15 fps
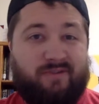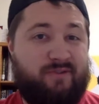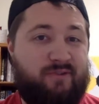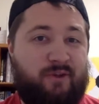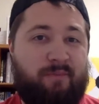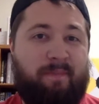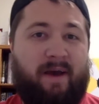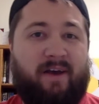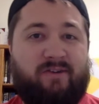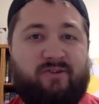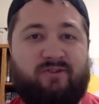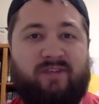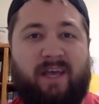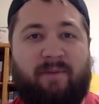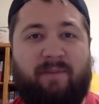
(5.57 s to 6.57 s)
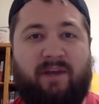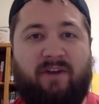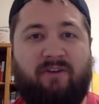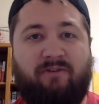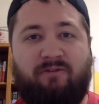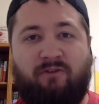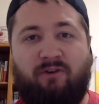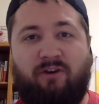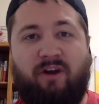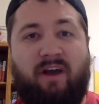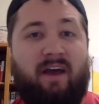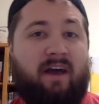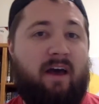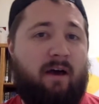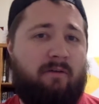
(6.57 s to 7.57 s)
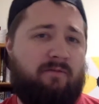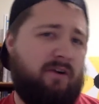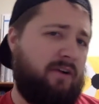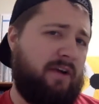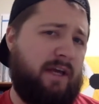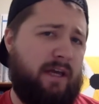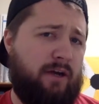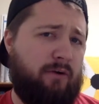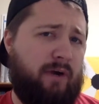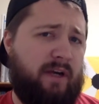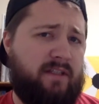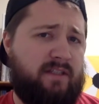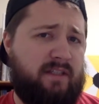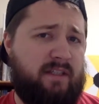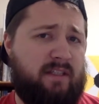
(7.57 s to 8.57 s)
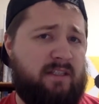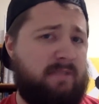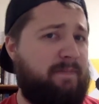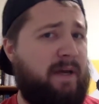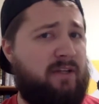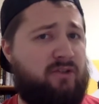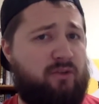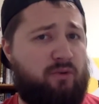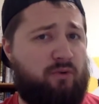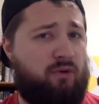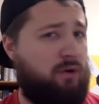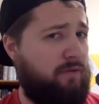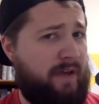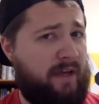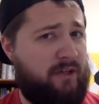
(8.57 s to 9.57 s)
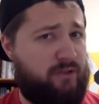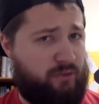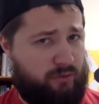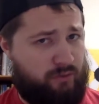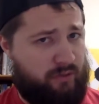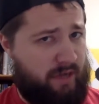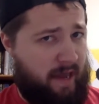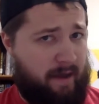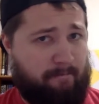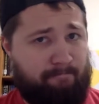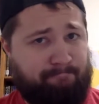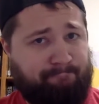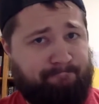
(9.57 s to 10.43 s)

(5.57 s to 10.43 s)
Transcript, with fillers: This is Youth Pastor Sam here for a very interesting and special Covational today.